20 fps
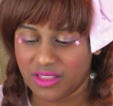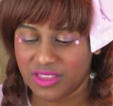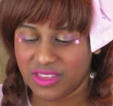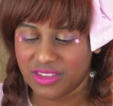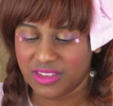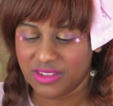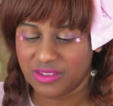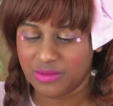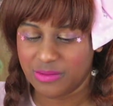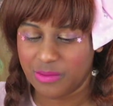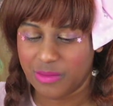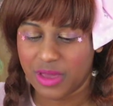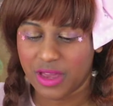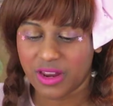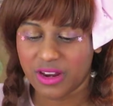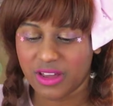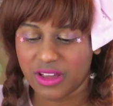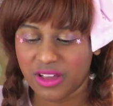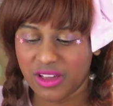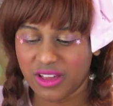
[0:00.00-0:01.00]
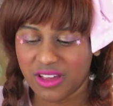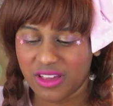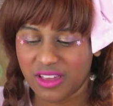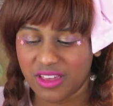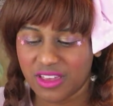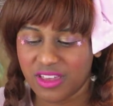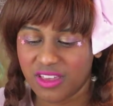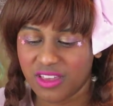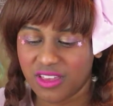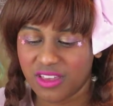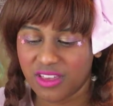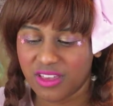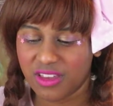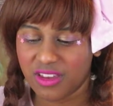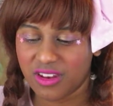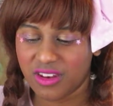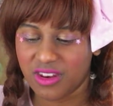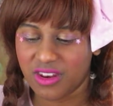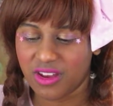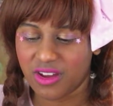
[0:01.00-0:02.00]
This Meta?
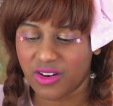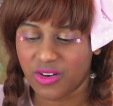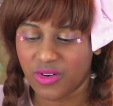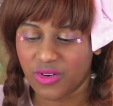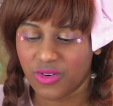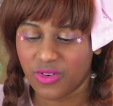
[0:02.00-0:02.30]
No.